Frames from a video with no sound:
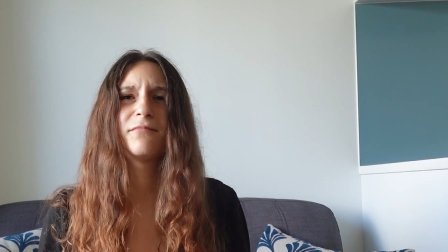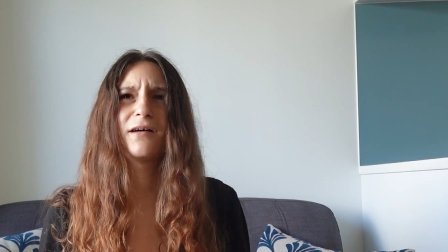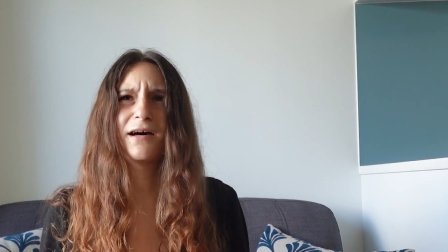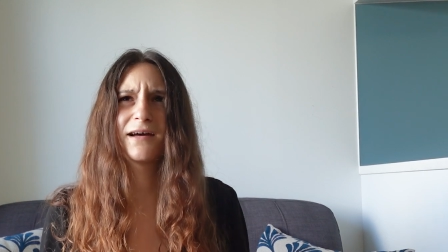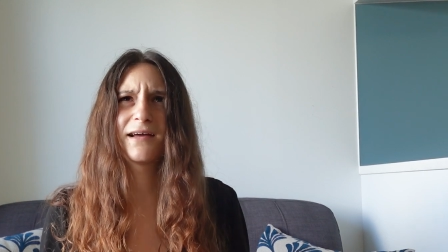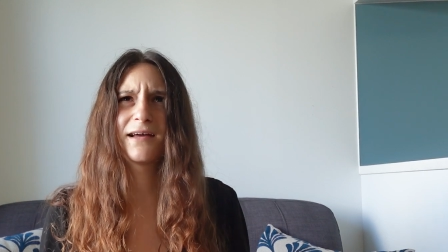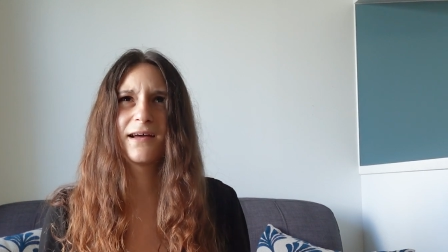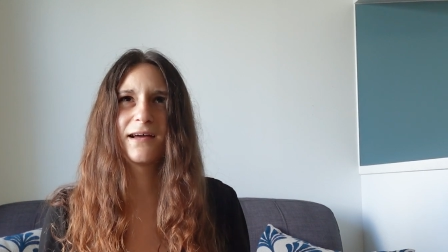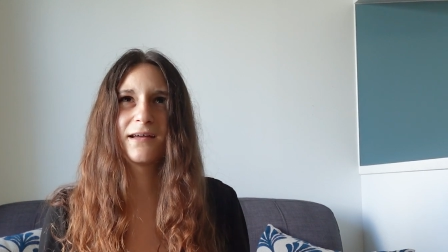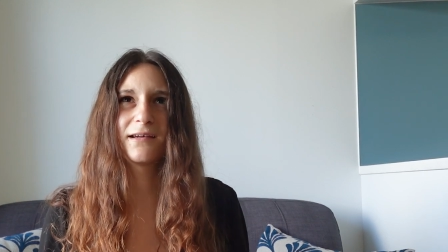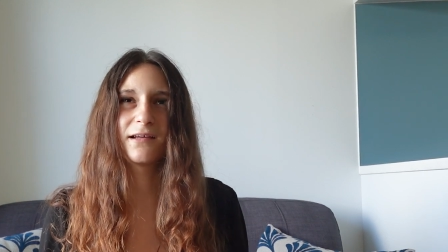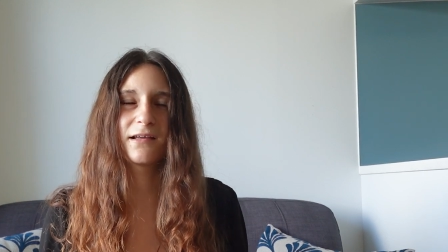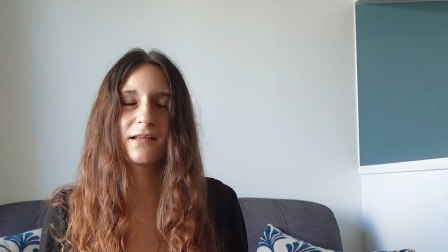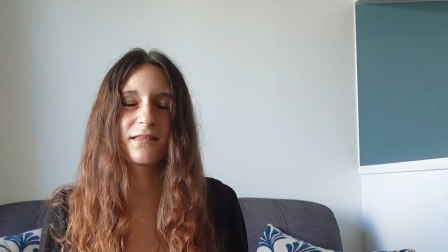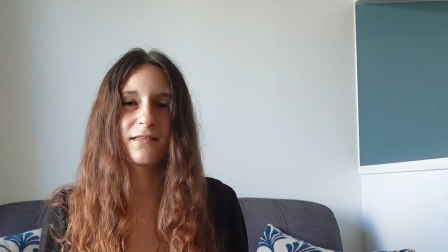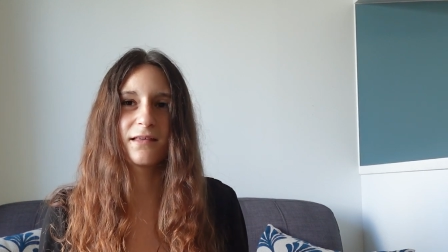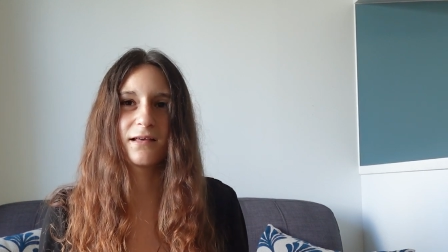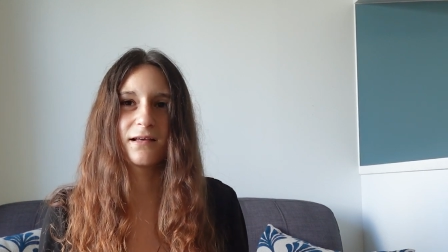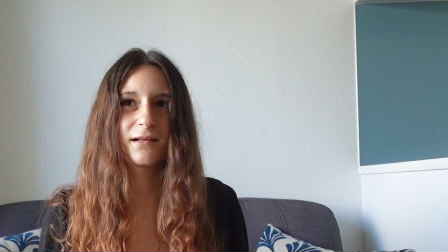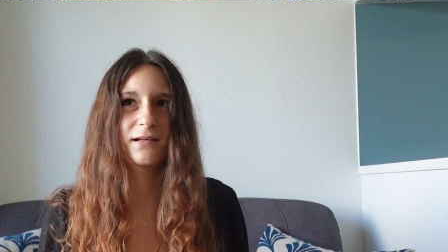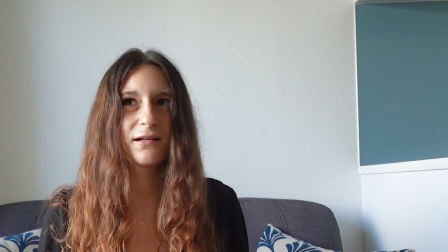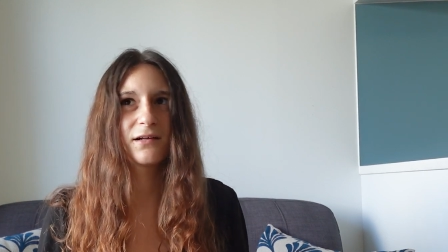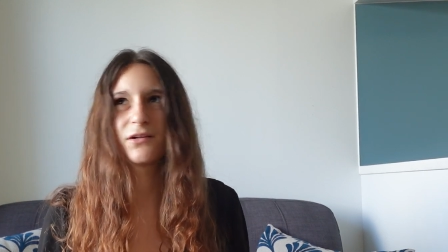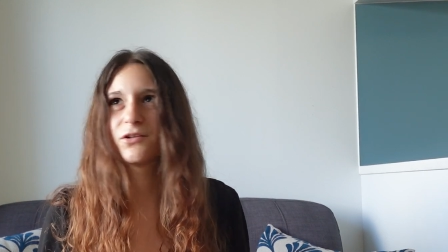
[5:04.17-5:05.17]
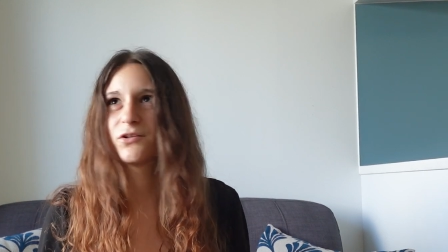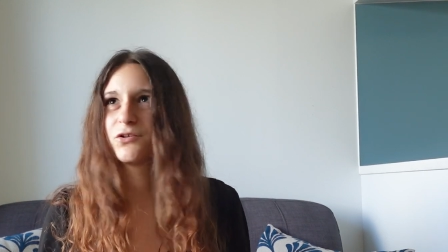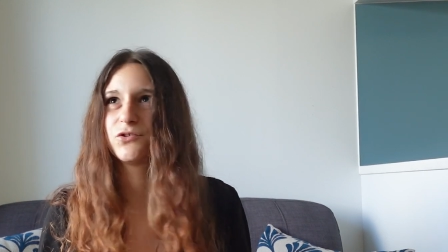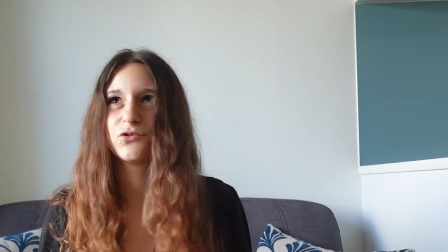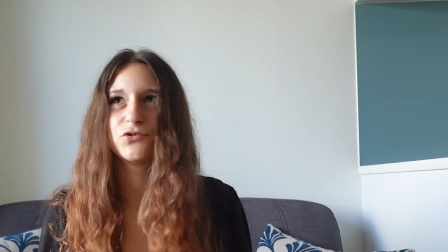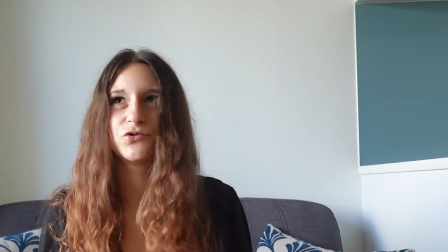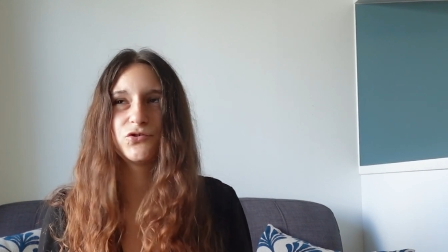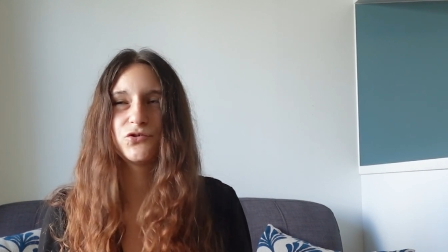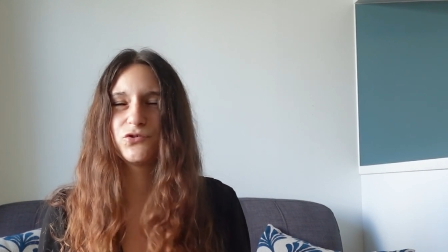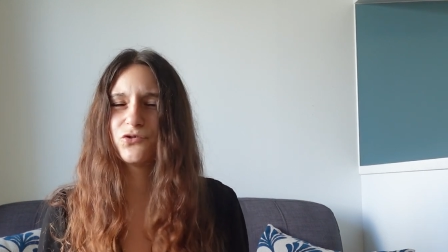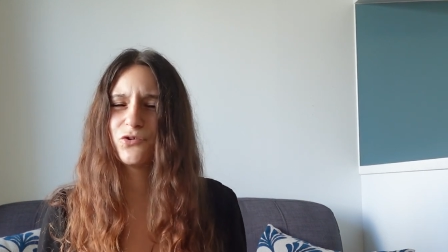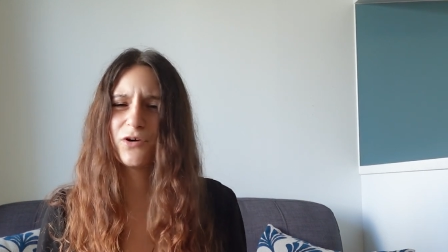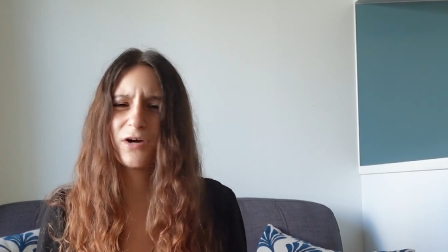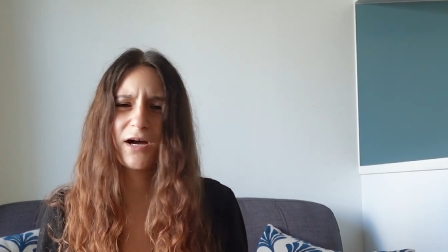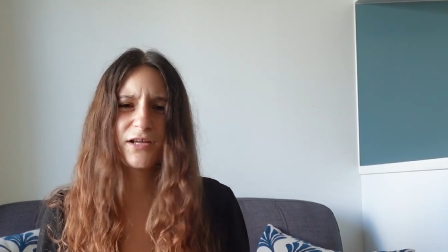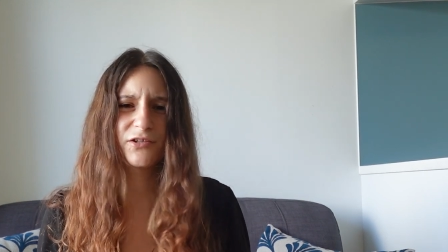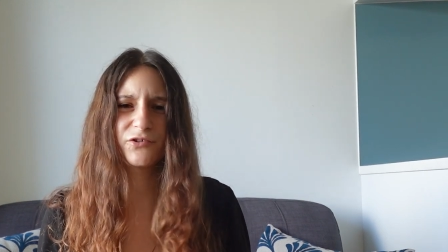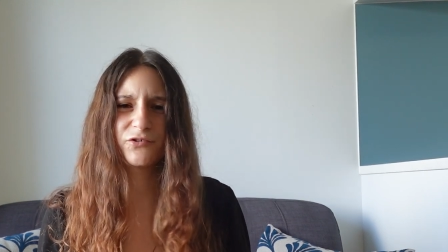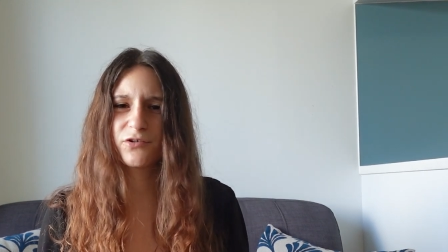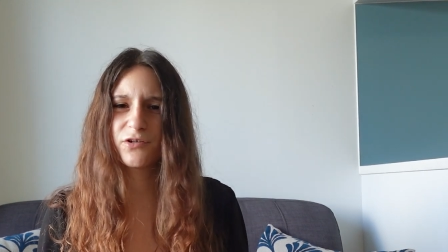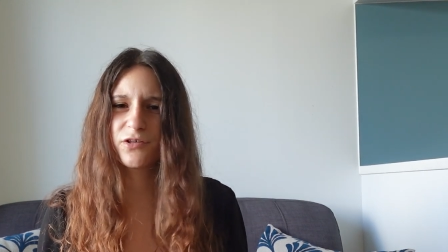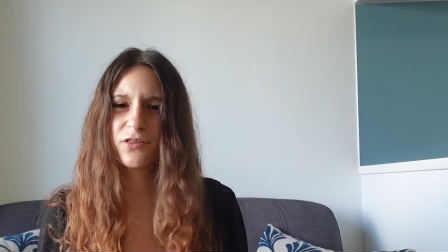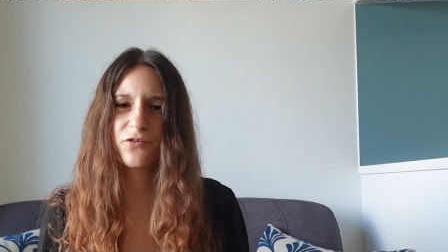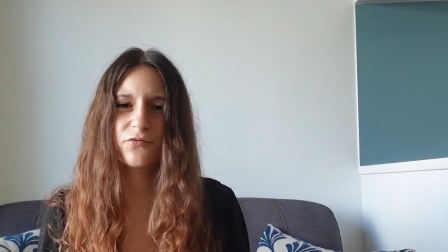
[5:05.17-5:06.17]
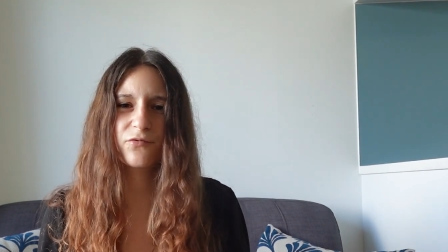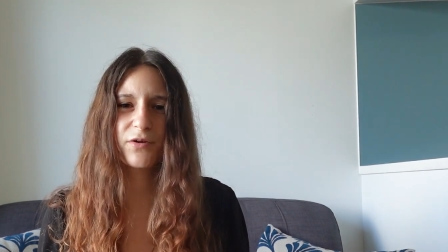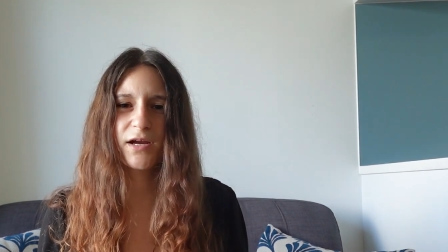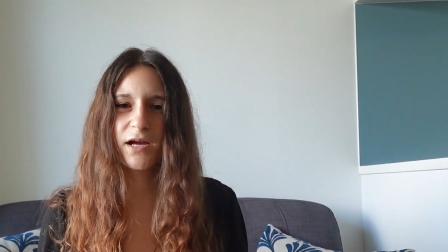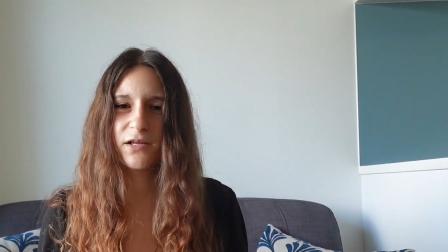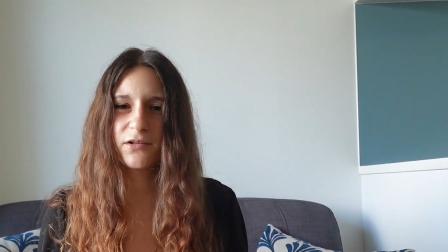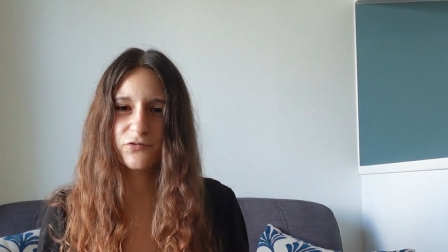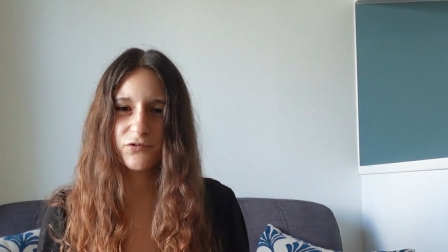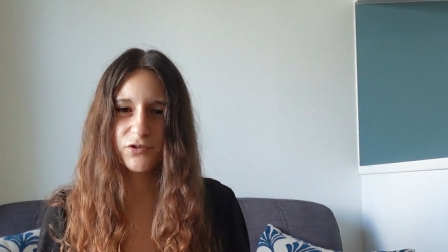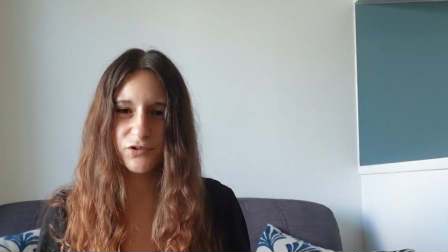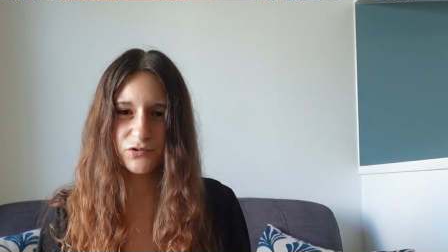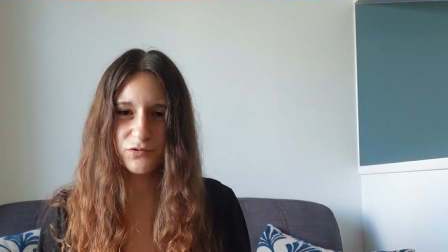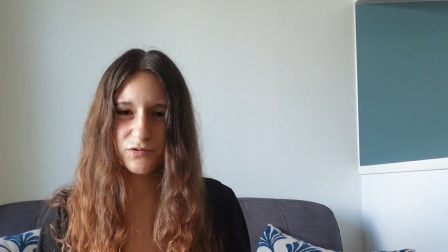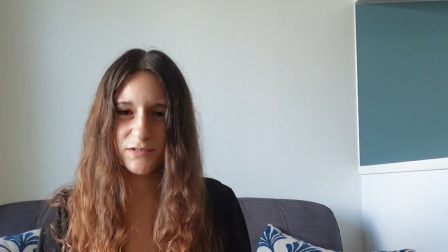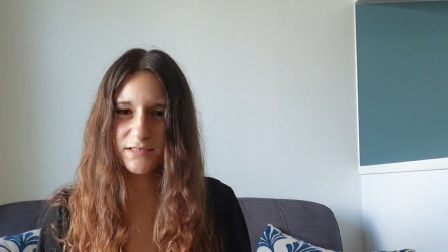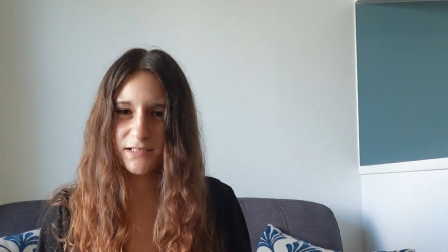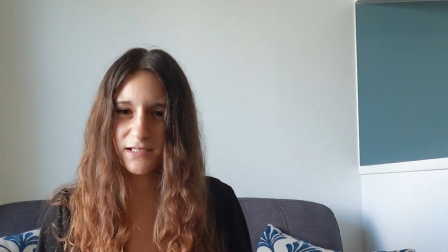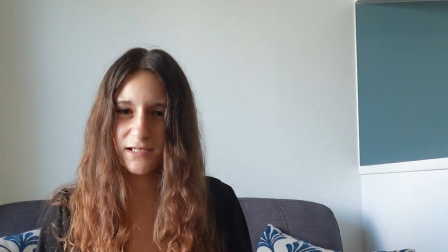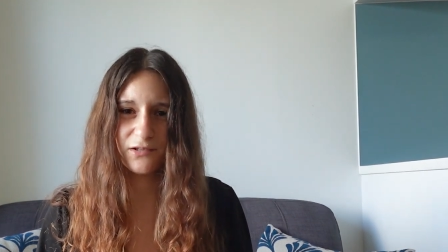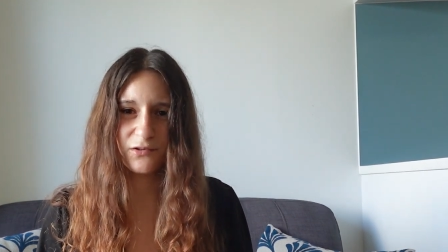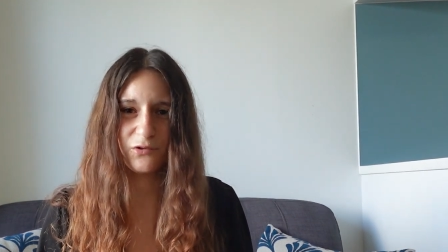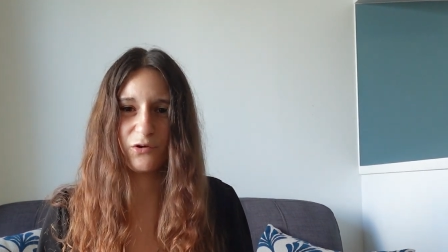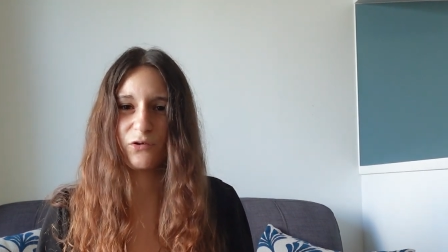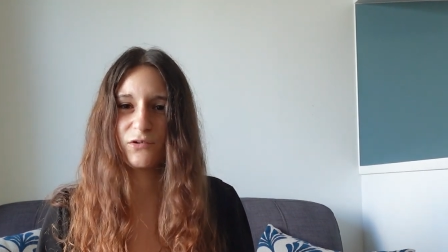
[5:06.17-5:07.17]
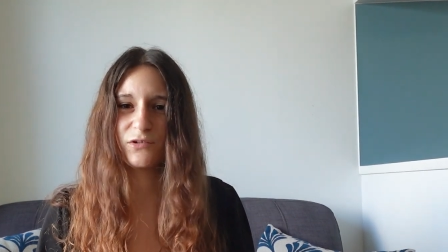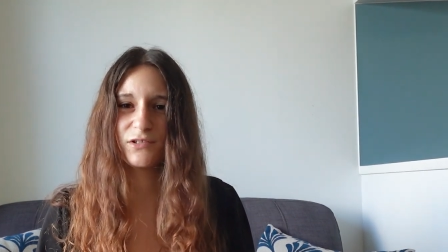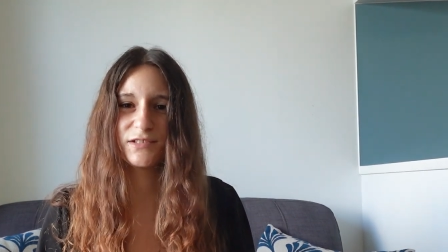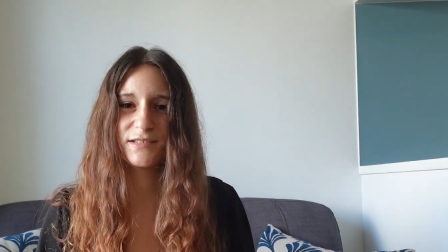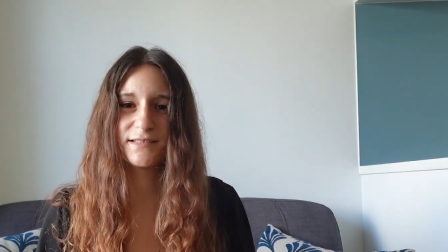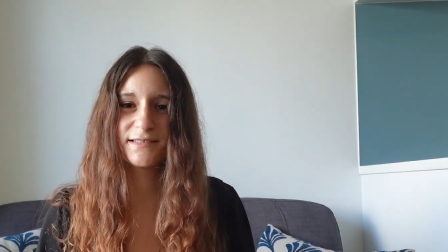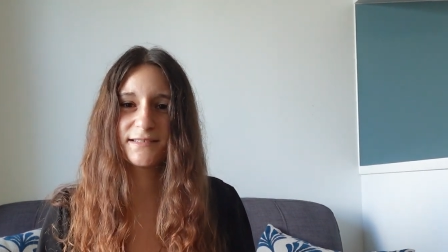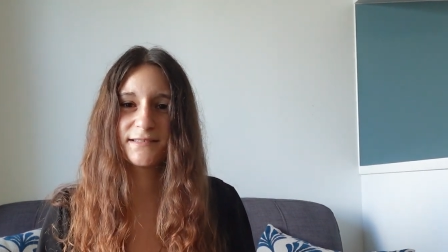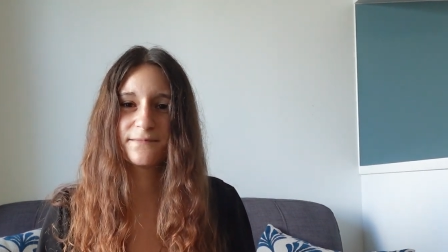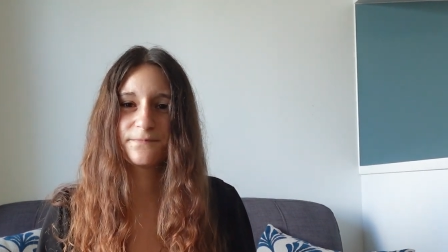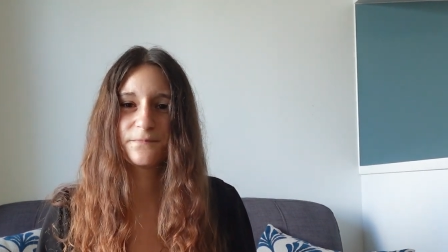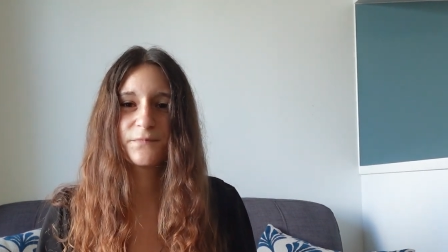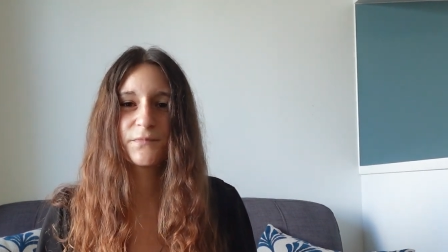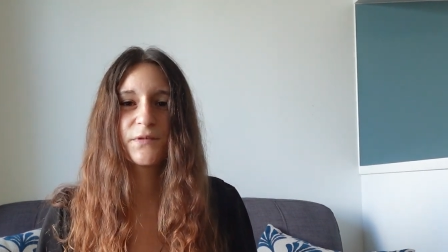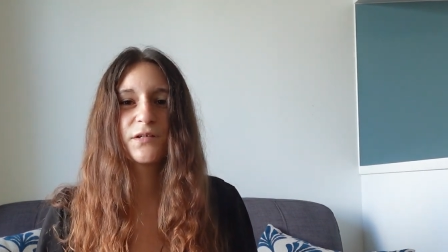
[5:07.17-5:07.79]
again, I think 200-300 New Zealand dollars.